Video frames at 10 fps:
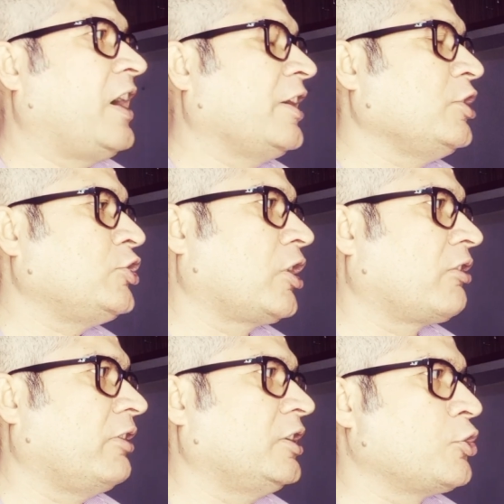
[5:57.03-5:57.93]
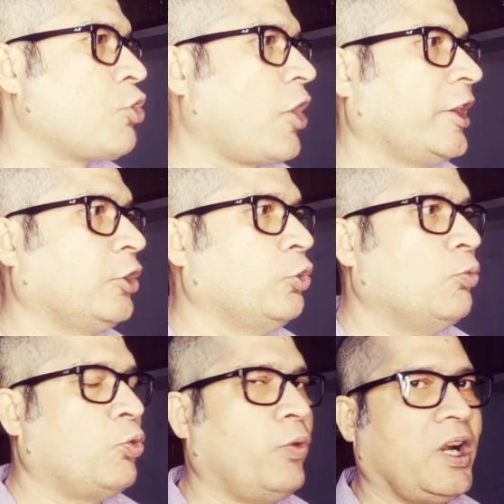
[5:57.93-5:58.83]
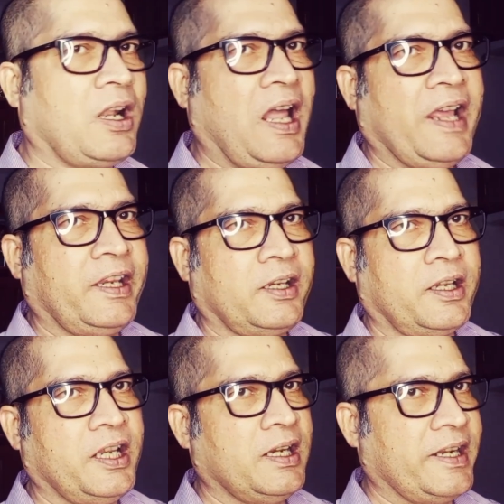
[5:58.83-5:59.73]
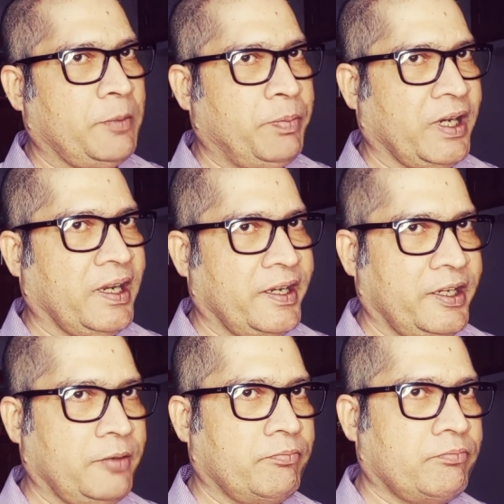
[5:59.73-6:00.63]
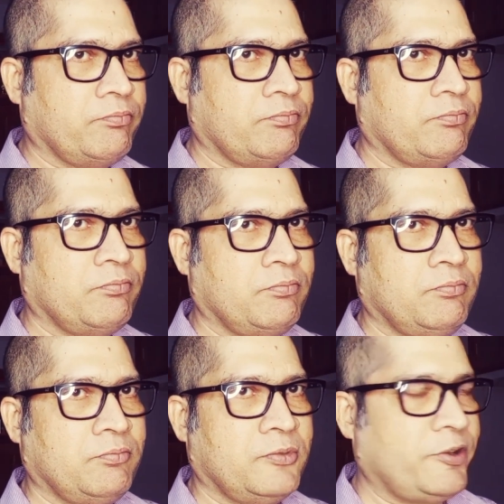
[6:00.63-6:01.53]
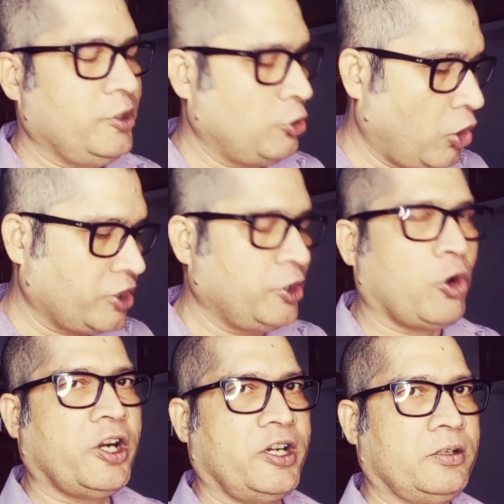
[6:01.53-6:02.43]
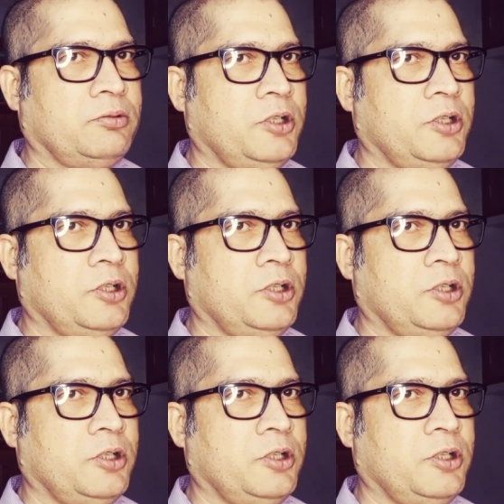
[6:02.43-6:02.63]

furniture in the drawing room were lying higgledy-piggledy. Not in order.